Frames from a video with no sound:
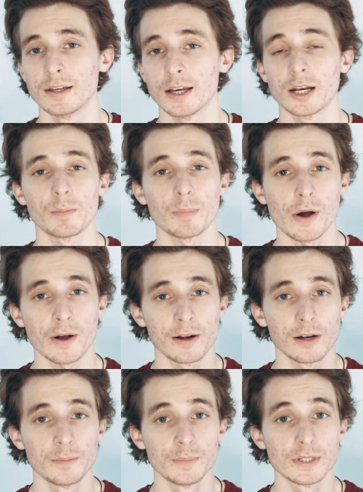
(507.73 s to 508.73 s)
An
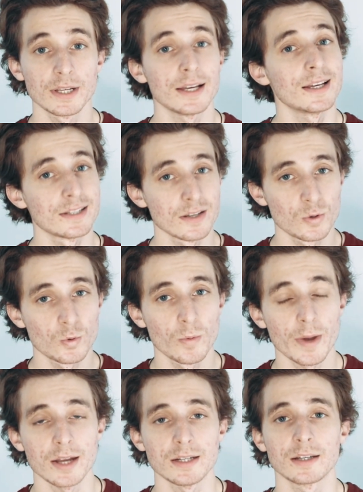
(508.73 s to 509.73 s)
apocalypse is a
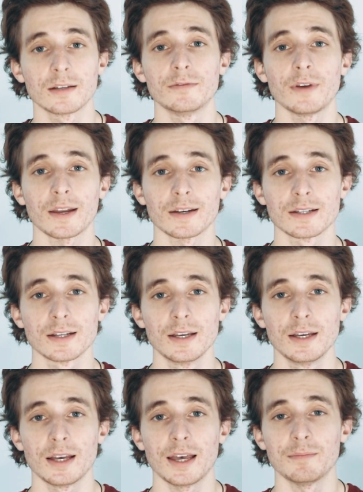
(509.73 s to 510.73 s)
traumatic event,
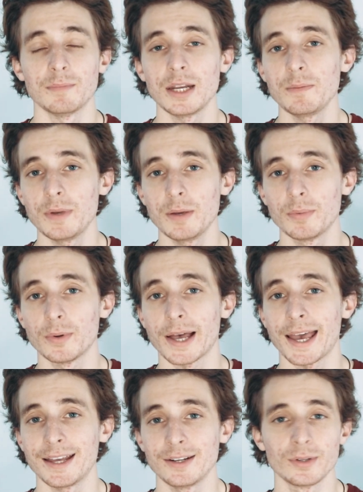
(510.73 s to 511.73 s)
and many people
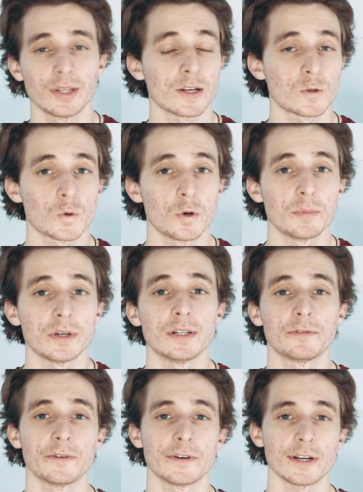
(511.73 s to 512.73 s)
handle that trauma
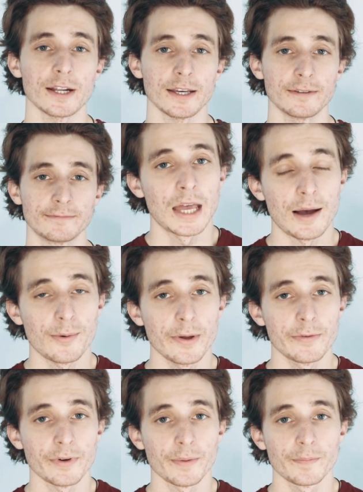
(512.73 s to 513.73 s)
differently.
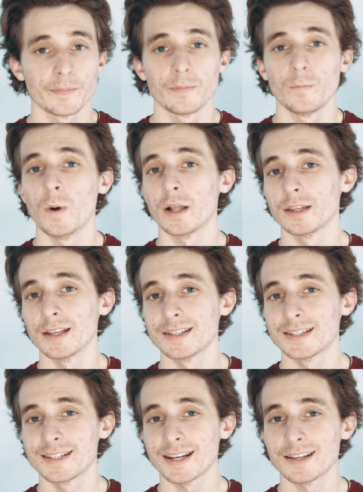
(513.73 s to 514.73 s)
However, while
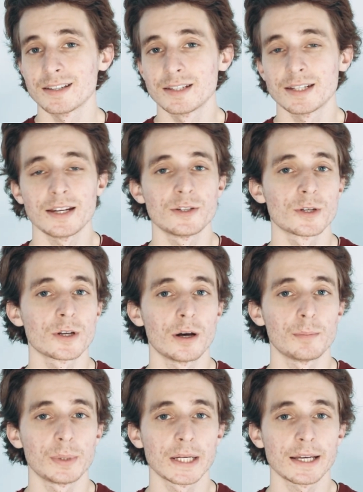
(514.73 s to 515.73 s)
this does tend to
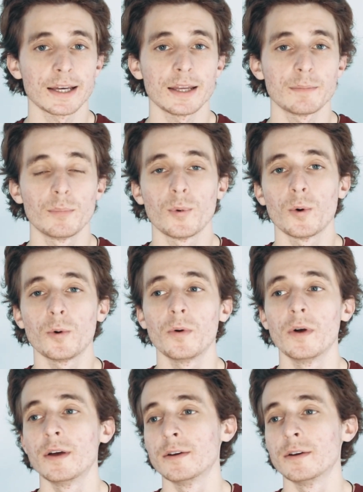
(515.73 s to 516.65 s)
complicate more